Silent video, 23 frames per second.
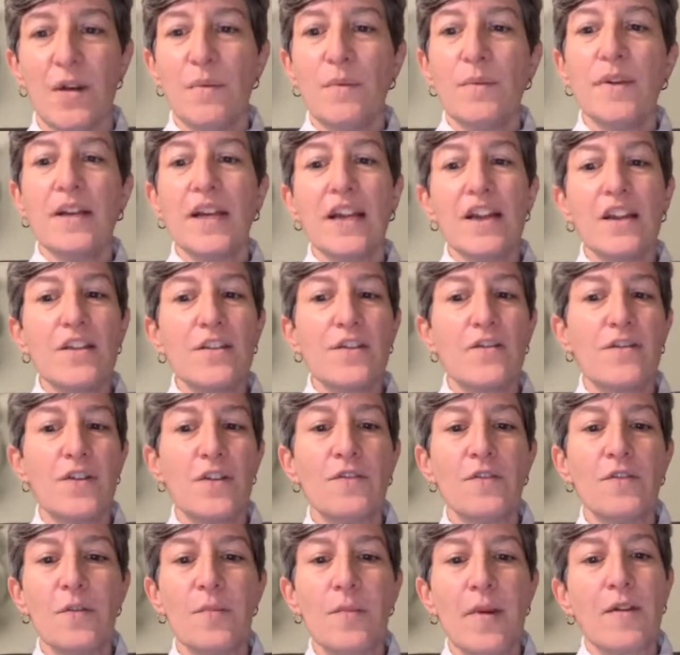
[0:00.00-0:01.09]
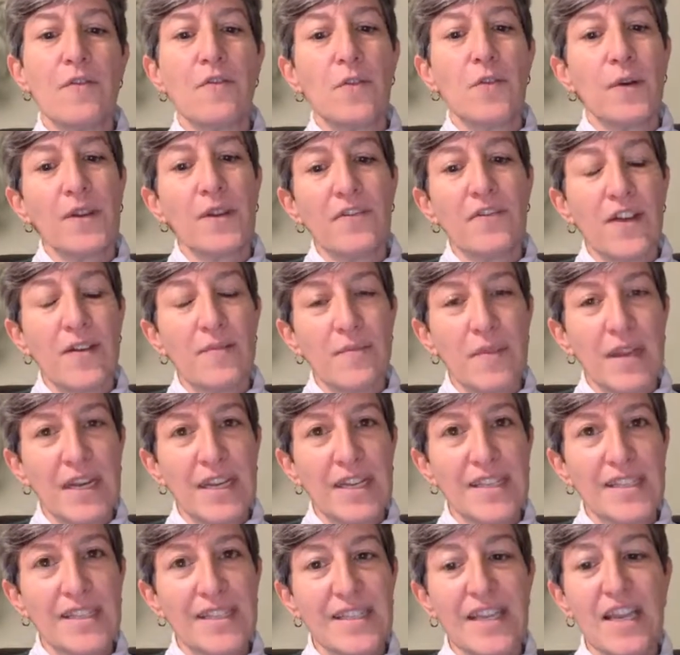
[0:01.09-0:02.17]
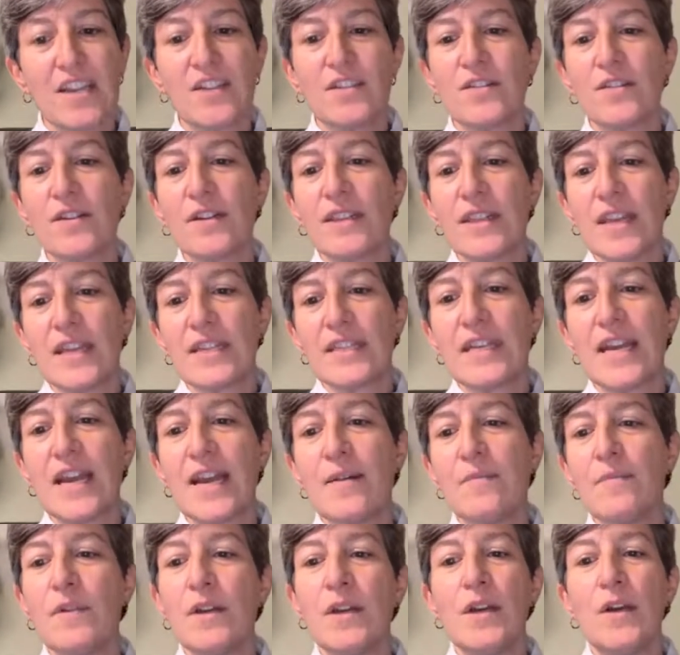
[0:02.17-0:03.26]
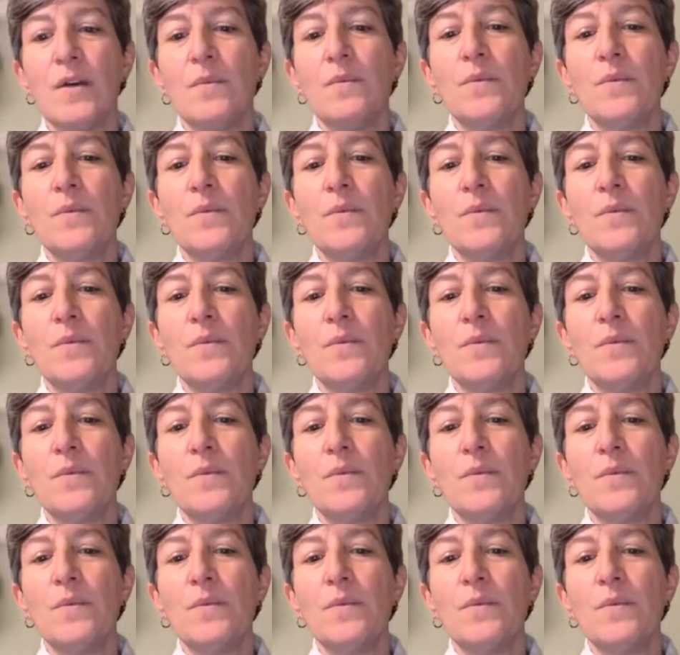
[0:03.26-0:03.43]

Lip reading: We'll get on the phone for about 45 minutes, and during that time,